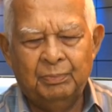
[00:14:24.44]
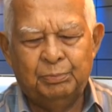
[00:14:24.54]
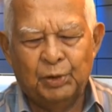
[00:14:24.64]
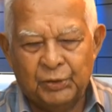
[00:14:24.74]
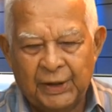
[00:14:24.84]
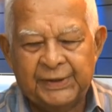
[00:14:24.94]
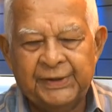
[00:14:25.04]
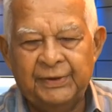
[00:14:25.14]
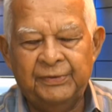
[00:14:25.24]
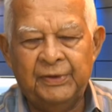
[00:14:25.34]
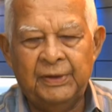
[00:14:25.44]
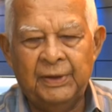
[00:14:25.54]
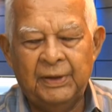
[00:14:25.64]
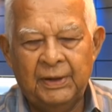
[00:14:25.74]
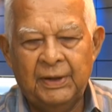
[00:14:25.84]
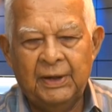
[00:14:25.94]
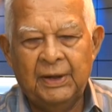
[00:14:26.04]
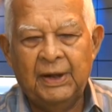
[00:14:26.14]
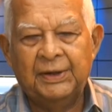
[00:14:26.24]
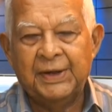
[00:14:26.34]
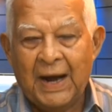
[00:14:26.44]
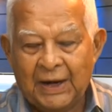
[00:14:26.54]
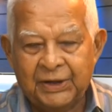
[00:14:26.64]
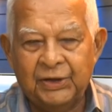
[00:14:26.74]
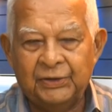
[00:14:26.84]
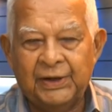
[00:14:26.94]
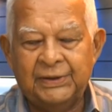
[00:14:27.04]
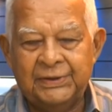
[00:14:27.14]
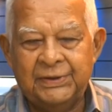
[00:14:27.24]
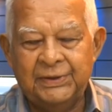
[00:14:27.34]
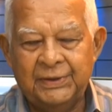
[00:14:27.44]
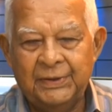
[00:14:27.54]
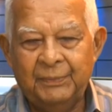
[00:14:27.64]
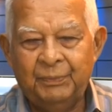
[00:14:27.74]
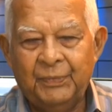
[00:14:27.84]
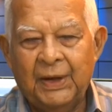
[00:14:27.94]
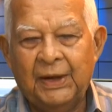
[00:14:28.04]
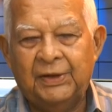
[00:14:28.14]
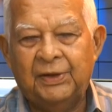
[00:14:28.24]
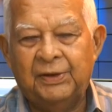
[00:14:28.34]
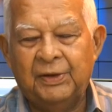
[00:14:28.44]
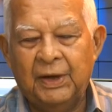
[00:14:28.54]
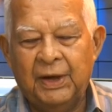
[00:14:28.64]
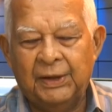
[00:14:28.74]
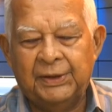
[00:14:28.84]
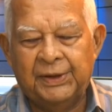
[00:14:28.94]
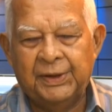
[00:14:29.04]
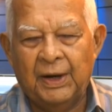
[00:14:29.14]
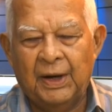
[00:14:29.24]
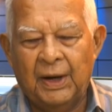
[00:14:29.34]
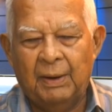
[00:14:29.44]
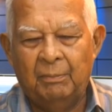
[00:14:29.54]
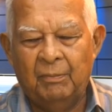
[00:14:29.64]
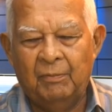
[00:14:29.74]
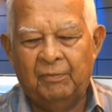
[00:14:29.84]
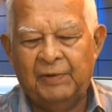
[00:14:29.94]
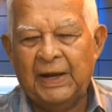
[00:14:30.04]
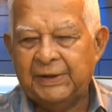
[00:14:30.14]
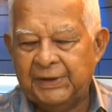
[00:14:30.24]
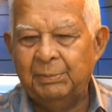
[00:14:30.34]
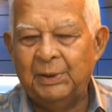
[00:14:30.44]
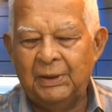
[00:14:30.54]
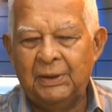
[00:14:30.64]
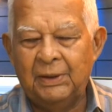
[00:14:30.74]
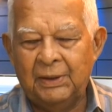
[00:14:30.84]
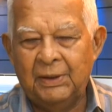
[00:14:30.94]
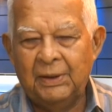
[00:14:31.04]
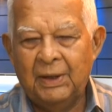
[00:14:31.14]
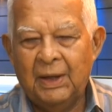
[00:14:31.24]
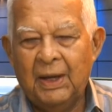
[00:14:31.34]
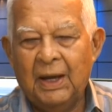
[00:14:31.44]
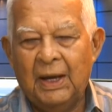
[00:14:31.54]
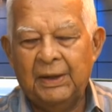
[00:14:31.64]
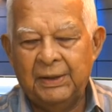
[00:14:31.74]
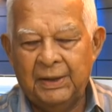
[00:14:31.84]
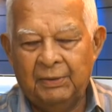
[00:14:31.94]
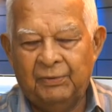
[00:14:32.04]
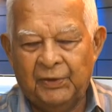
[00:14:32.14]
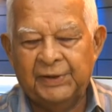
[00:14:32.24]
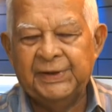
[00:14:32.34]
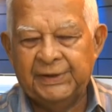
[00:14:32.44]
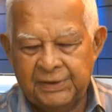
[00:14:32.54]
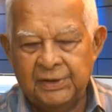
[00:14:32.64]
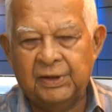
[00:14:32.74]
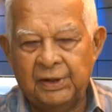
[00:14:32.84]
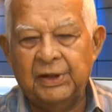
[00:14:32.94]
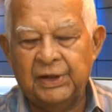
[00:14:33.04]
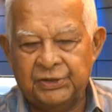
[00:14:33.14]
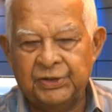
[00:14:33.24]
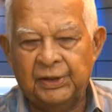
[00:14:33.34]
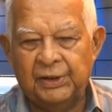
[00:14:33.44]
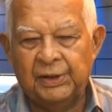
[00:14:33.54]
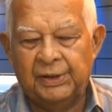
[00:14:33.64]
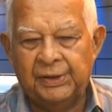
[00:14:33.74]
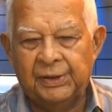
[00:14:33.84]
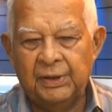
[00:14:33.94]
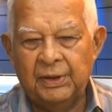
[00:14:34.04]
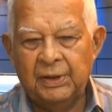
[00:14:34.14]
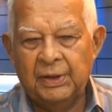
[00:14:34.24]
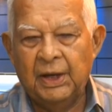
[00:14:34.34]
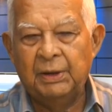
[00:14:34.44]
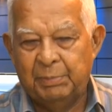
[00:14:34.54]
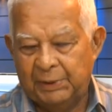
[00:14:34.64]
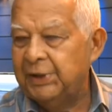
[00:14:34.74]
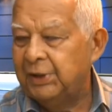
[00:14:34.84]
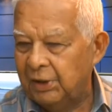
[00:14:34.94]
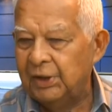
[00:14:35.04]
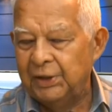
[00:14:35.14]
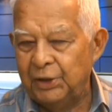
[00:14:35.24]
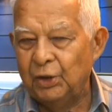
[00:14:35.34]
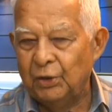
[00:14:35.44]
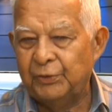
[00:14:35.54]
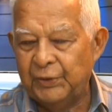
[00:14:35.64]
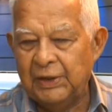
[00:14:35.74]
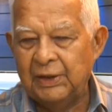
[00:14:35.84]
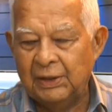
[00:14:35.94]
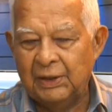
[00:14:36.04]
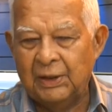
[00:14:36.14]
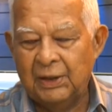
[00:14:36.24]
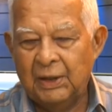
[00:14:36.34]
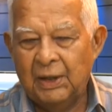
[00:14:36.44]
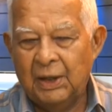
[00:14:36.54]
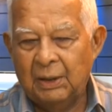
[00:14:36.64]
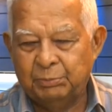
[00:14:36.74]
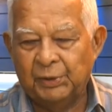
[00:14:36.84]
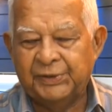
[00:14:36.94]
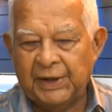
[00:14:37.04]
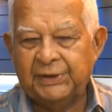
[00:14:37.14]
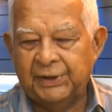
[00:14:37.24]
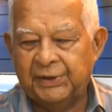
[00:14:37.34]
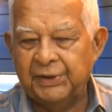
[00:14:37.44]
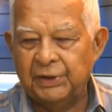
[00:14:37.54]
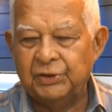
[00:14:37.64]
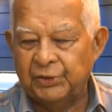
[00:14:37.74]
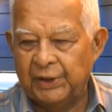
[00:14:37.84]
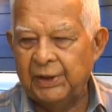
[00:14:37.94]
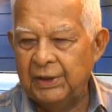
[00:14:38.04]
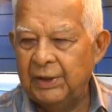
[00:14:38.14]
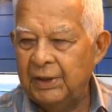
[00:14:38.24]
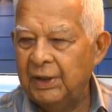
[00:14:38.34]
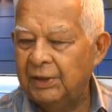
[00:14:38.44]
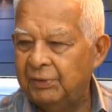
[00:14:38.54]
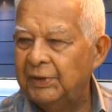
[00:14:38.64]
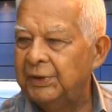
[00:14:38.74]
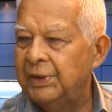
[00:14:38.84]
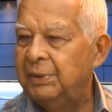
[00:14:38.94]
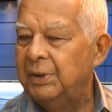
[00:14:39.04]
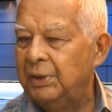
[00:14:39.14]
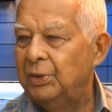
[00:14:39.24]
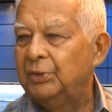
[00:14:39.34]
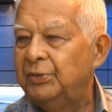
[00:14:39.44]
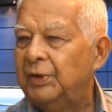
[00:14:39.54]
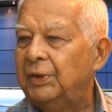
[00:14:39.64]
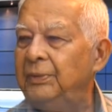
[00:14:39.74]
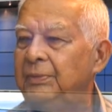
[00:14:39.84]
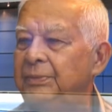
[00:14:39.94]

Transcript: progressive, it's accurate, it's flexible, and for certain conditions, in particular in your field, prosthetic surgery is very useful.